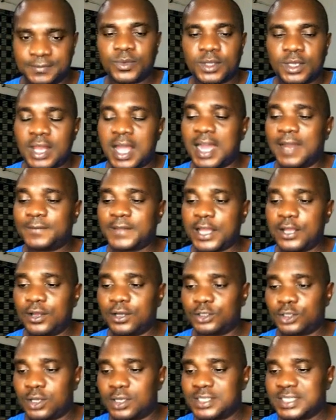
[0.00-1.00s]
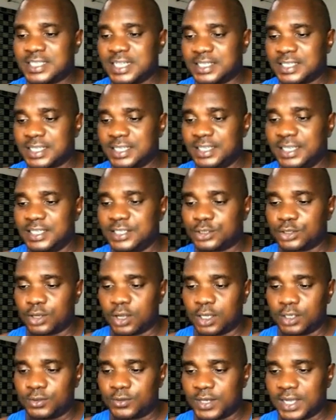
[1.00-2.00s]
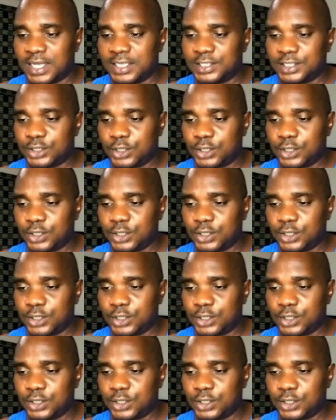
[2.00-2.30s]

Now, after you're done setting this to 100,